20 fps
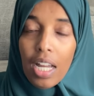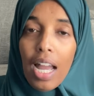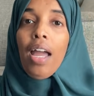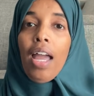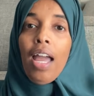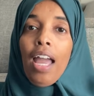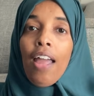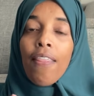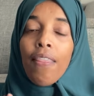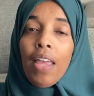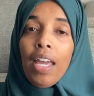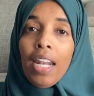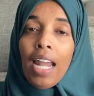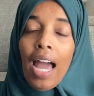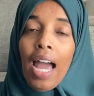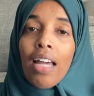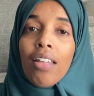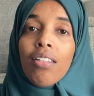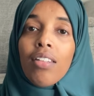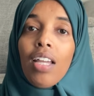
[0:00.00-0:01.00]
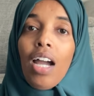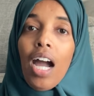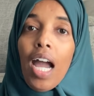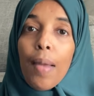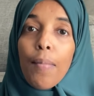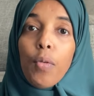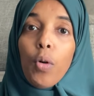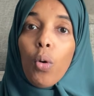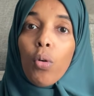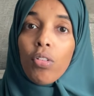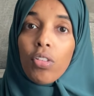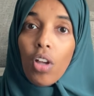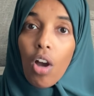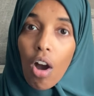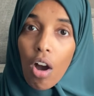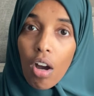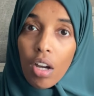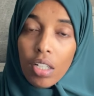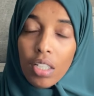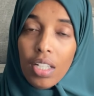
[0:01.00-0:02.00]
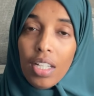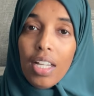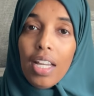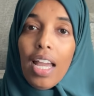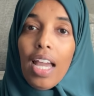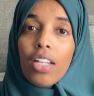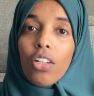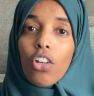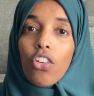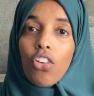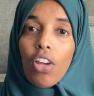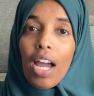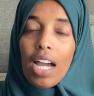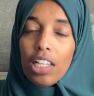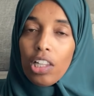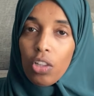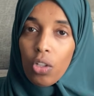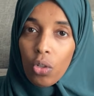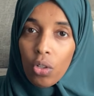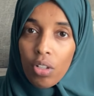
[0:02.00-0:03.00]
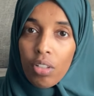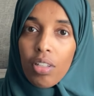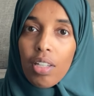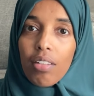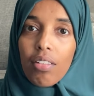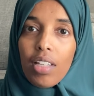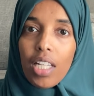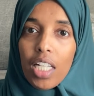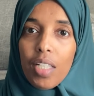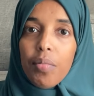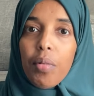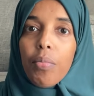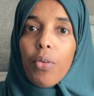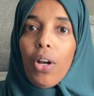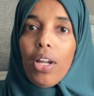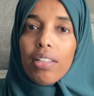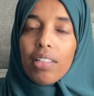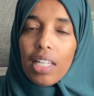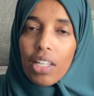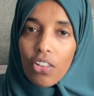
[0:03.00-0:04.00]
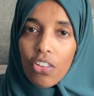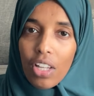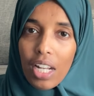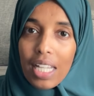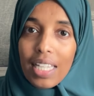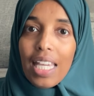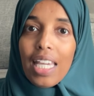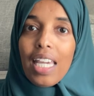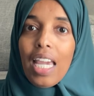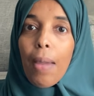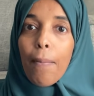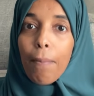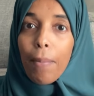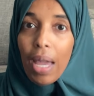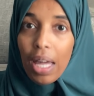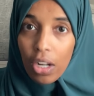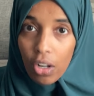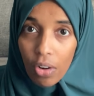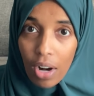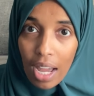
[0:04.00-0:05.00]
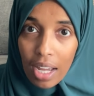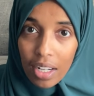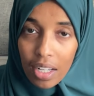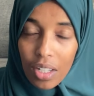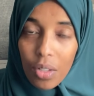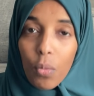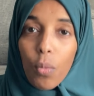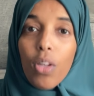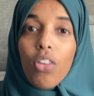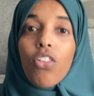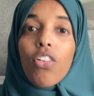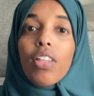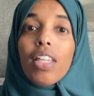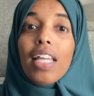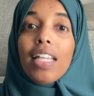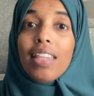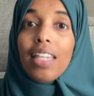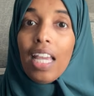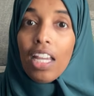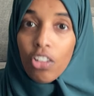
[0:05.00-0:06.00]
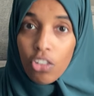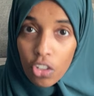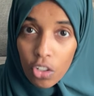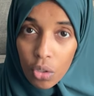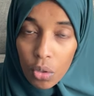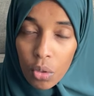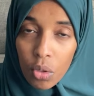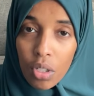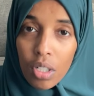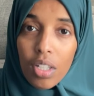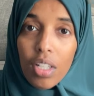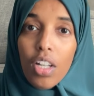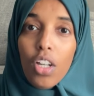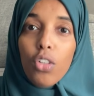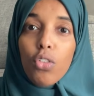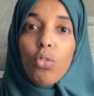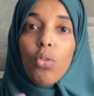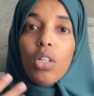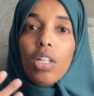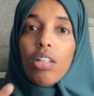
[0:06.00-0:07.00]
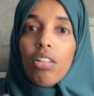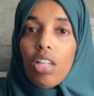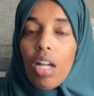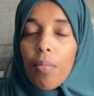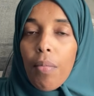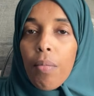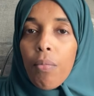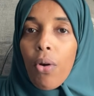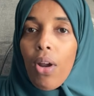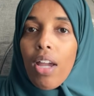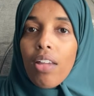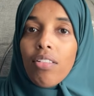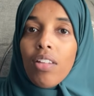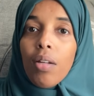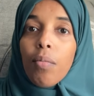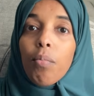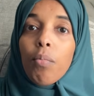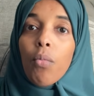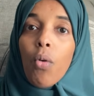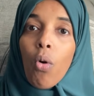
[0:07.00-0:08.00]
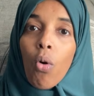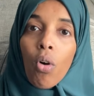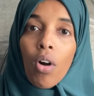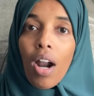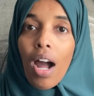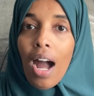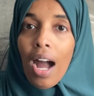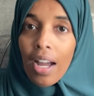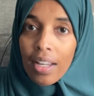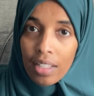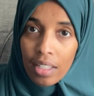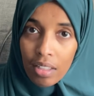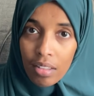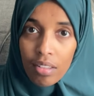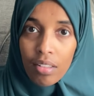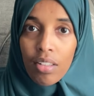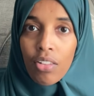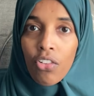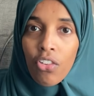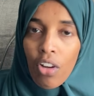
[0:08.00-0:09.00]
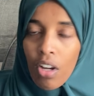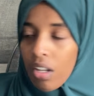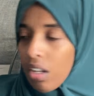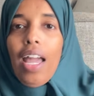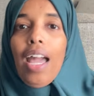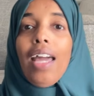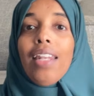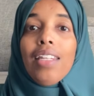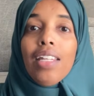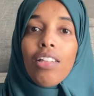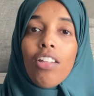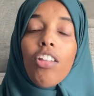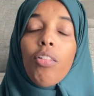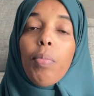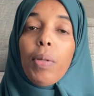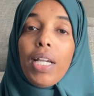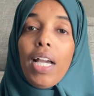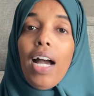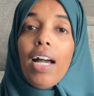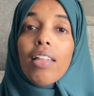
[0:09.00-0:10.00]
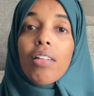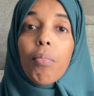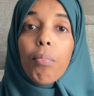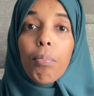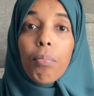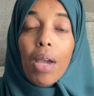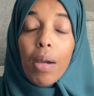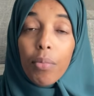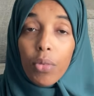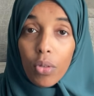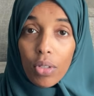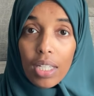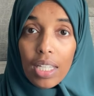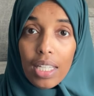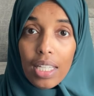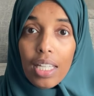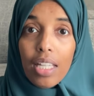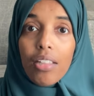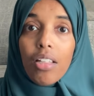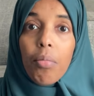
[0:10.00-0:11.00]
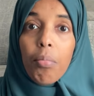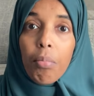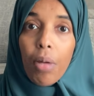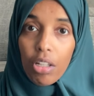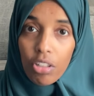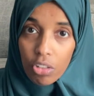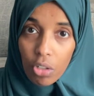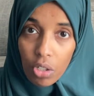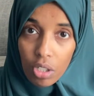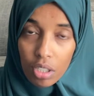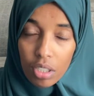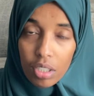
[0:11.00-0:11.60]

And then as time goes on and your child learns the skill of memorization and they get better at it, which they do, you can start memorizing more ayahs, inshallah. And this is because memory is a muscle.